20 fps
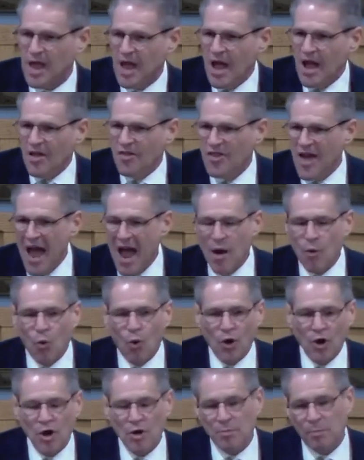That
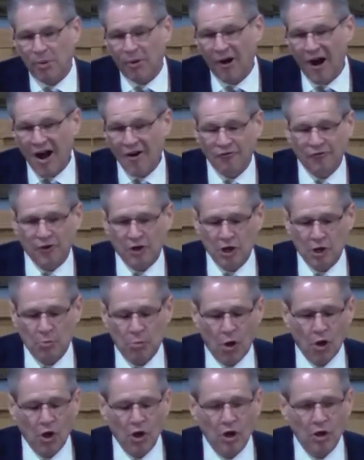word
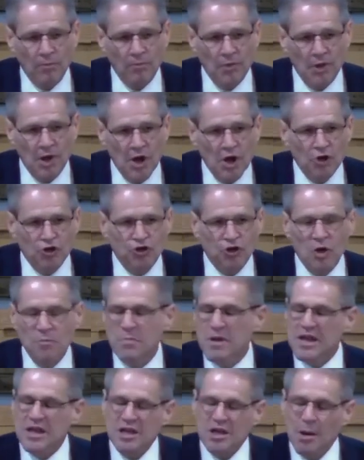profitable should be
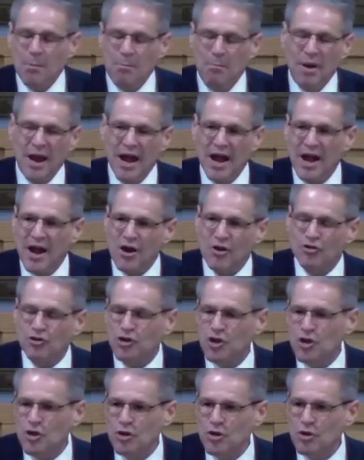compared
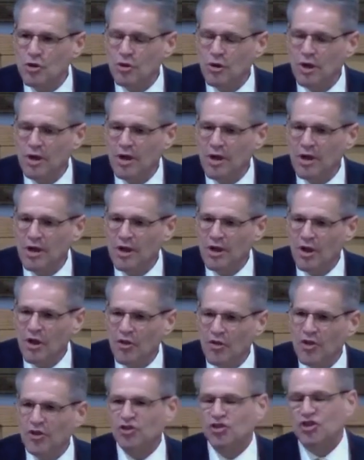to the
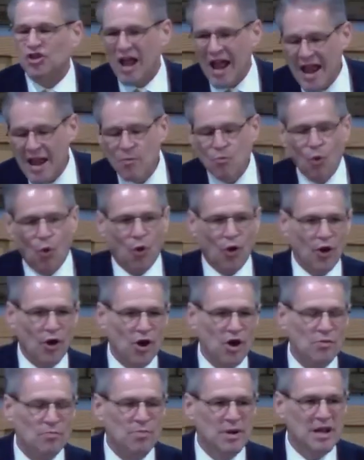same word
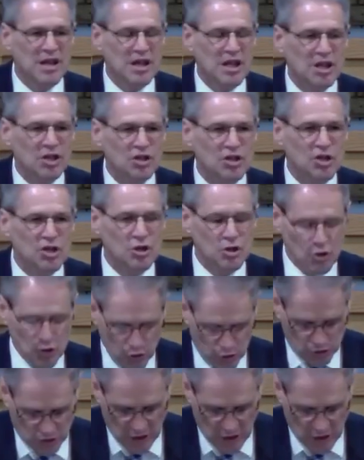being used in